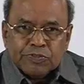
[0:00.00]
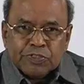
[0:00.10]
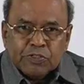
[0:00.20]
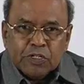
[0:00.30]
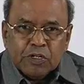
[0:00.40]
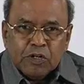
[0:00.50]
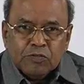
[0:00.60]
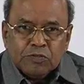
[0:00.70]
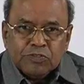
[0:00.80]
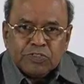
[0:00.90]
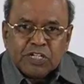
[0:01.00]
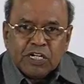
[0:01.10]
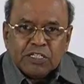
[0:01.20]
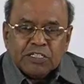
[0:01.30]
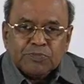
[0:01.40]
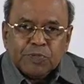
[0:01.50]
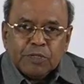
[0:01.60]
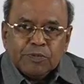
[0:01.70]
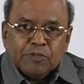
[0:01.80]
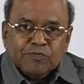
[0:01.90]
So how to start this
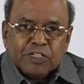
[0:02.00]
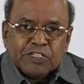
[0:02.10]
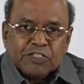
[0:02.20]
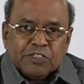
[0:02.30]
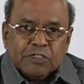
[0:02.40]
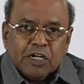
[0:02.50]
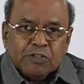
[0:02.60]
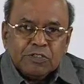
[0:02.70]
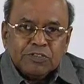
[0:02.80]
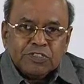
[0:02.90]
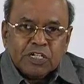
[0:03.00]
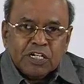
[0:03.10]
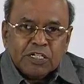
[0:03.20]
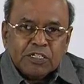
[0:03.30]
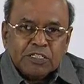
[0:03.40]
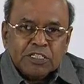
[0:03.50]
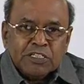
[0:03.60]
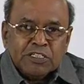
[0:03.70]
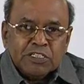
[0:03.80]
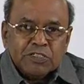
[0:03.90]
problem? First you have to start
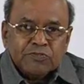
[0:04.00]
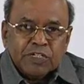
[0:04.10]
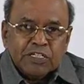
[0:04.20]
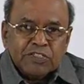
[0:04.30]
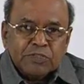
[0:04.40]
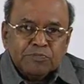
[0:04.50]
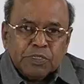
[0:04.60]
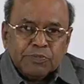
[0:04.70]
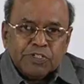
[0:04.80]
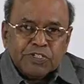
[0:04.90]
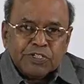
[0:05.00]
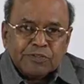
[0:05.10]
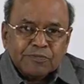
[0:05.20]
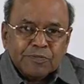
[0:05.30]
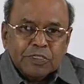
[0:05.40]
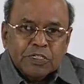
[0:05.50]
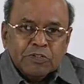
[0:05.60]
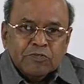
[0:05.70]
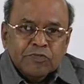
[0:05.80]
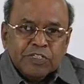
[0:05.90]
in this way, simple position,
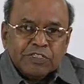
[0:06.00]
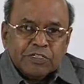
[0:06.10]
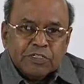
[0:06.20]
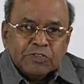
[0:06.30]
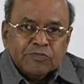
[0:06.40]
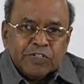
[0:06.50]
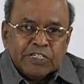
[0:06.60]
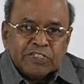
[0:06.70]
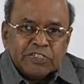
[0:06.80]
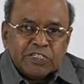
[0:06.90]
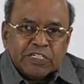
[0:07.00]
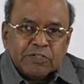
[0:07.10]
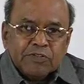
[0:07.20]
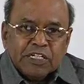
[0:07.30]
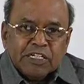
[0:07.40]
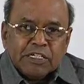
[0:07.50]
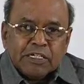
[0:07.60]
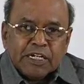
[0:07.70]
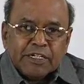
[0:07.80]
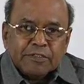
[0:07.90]
with faces equally
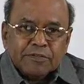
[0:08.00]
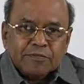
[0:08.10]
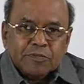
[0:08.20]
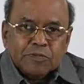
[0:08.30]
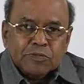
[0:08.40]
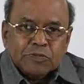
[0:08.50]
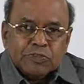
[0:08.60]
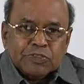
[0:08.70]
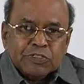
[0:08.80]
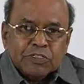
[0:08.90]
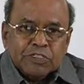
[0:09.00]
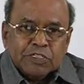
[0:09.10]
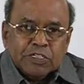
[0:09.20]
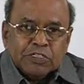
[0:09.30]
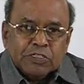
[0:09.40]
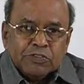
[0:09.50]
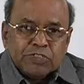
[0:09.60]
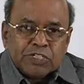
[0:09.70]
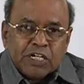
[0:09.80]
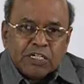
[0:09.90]
inclined. So you
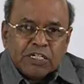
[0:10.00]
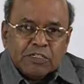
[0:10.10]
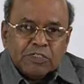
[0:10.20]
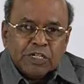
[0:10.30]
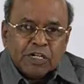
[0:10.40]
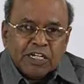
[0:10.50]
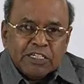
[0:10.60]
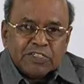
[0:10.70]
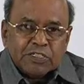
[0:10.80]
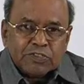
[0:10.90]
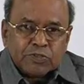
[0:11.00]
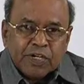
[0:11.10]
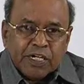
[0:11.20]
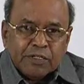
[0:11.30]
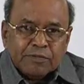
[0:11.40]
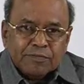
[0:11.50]
start draw a square